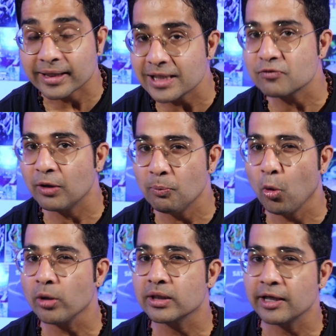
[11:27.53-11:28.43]
there is one
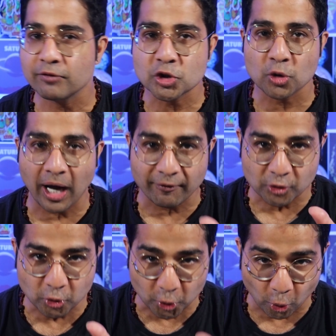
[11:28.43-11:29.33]
more thing which you have
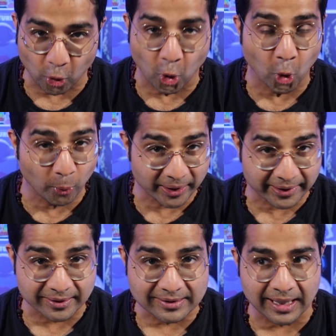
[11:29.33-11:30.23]
to know over
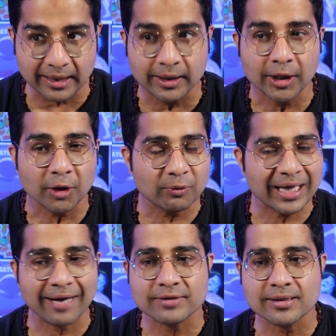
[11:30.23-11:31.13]
here, is that we
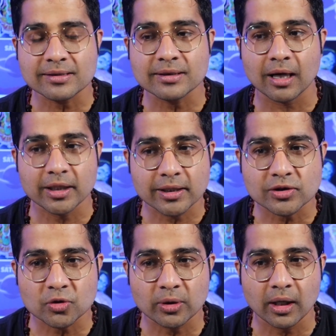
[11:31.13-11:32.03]
have just
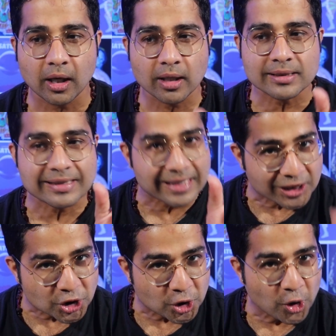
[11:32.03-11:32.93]
understood a
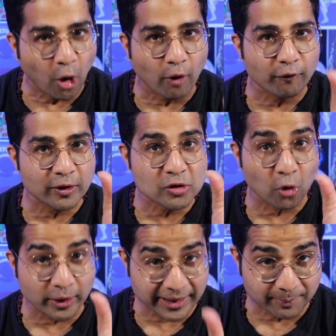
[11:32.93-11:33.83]
section of a
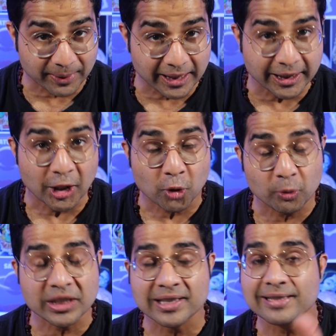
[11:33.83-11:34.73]
zodiac belt
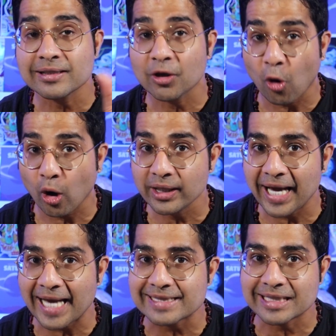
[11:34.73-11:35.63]
which is called
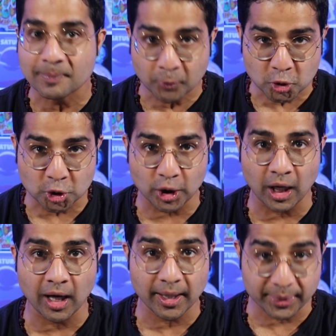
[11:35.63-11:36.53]
as the
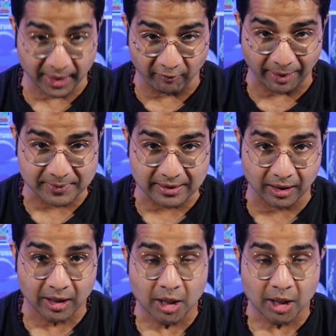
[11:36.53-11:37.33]
Pushkara Navamsa.